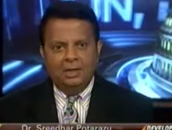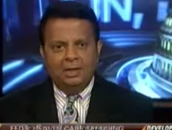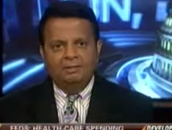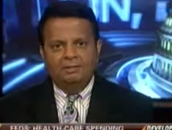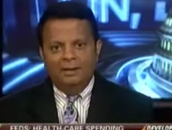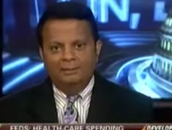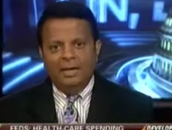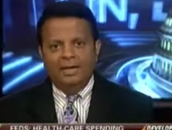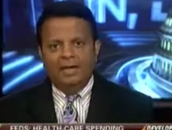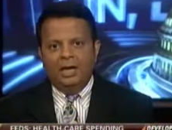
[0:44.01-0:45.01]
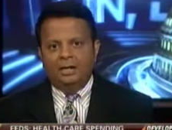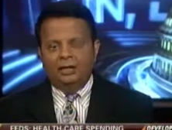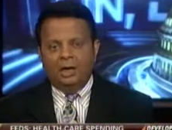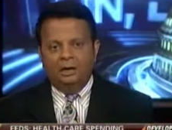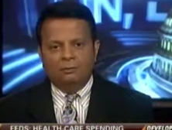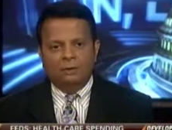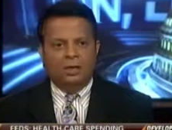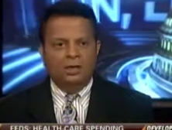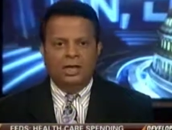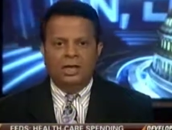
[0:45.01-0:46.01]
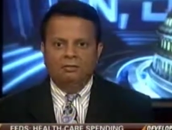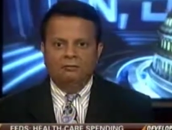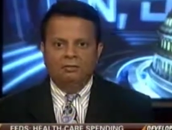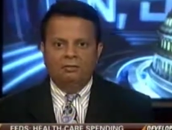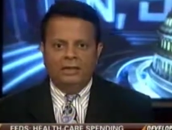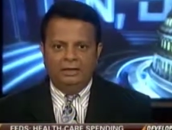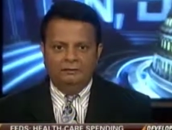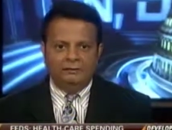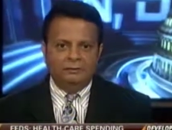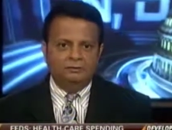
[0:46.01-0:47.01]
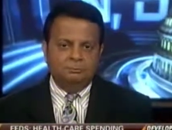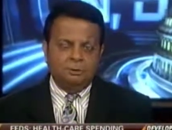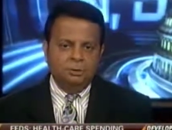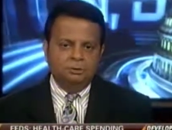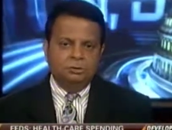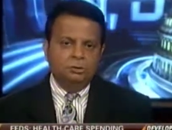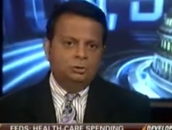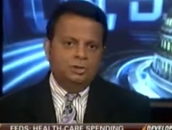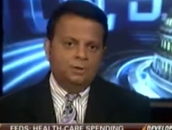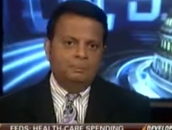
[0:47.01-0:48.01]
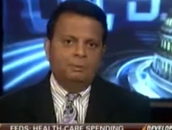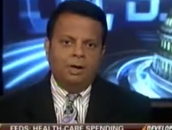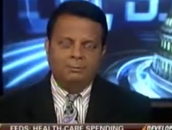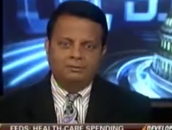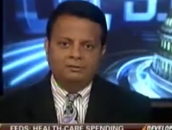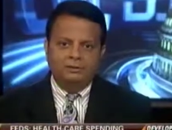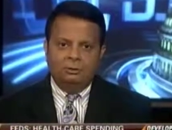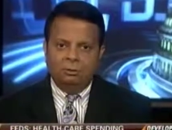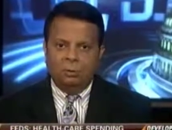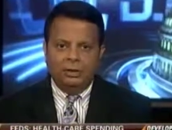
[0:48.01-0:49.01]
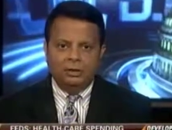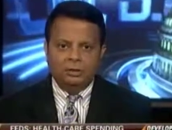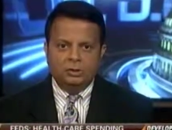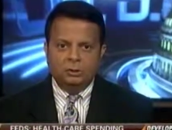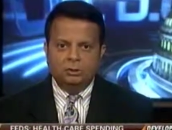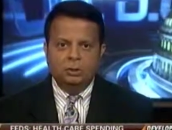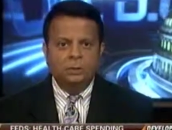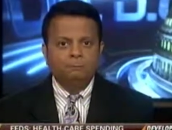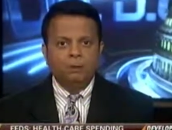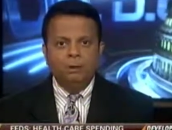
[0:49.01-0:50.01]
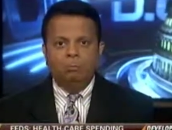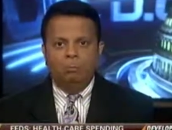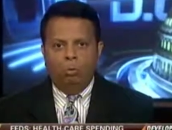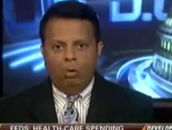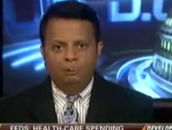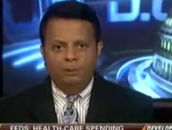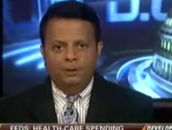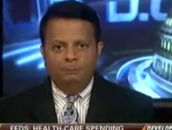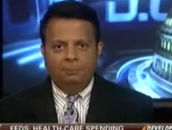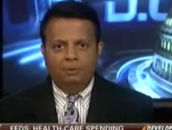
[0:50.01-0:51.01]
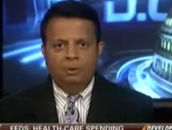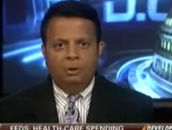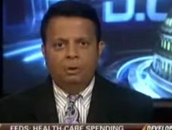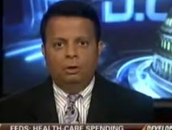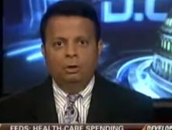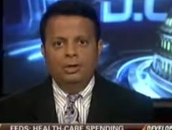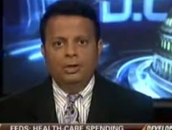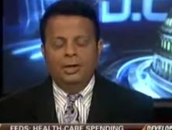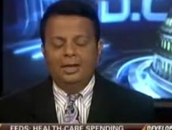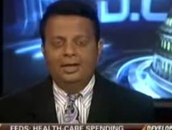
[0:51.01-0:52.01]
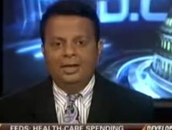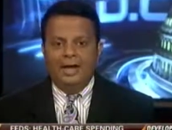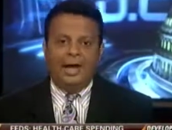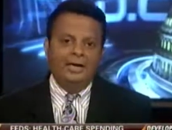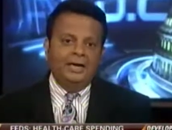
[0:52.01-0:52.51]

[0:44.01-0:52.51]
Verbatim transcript: they may not cover a lot of the things that they're supposed to, that they promised that they were going to. More people are not